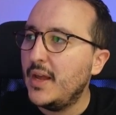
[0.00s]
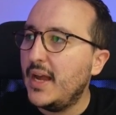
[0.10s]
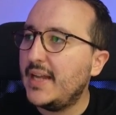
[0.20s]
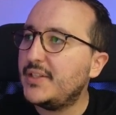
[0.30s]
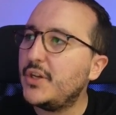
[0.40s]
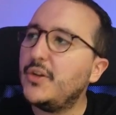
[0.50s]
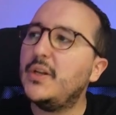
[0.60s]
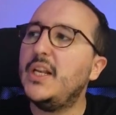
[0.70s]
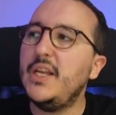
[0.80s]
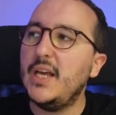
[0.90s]
and
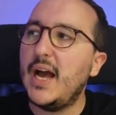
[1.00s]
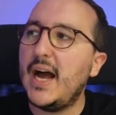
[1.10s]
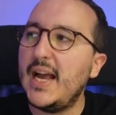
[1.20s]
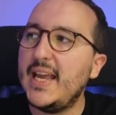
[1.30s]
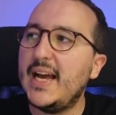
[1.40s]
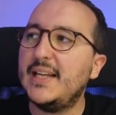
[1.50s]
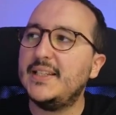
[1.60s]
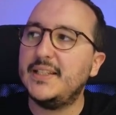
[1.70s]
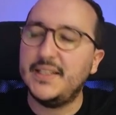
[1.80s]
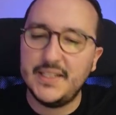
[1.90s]
suddenly I got
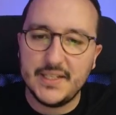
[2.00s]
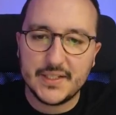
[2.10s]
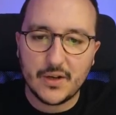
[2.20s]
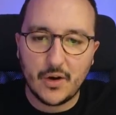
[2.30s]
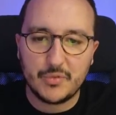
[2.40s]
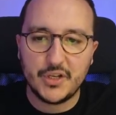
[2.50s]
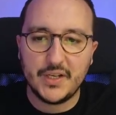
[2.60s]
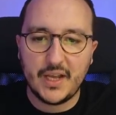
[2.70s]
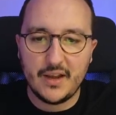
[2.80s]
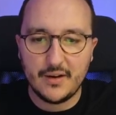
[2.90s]
this option
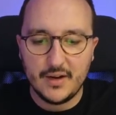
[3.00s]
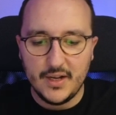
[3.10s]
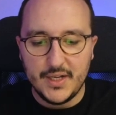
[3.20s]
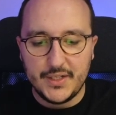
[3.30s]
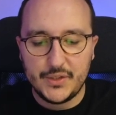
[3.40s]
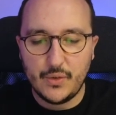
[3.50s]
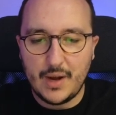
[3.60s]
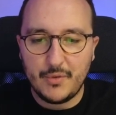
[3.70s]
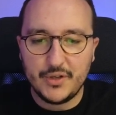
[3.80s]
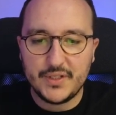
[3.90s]
here. So
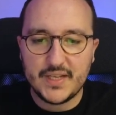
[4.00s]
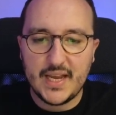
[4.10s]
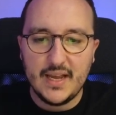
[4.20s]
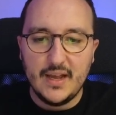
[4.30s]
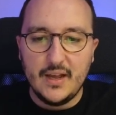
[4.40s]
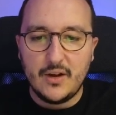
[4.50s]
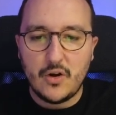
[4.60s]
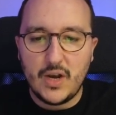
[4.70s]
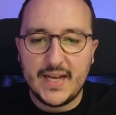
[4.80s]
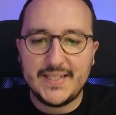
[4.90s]
I'm gonna say
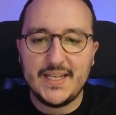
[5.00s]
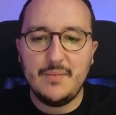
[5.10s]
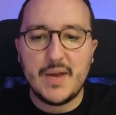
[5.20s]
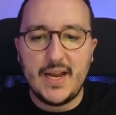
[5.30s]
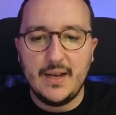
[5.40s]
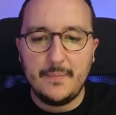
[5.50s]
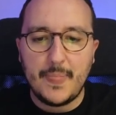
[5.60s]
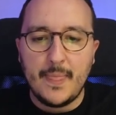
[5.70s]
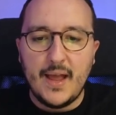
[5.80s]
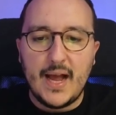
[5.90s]
collect email.
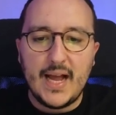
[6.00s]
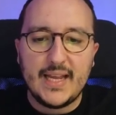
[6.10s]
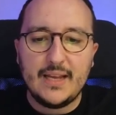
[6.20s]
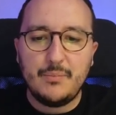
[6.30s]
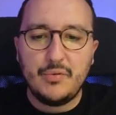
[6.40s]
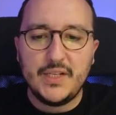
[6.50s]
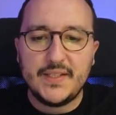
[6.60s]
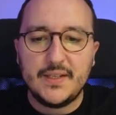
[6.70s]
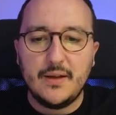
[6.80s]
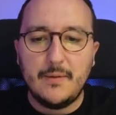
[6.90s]
I can put
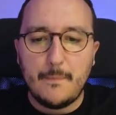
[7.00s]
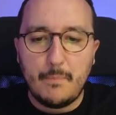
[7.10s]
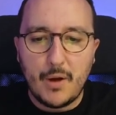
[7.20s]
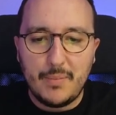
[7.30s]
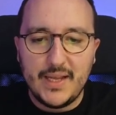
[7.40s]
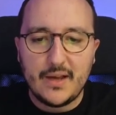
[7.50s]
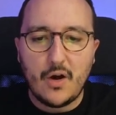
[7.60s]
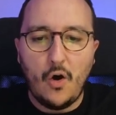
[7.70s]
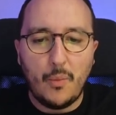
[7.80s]
it public or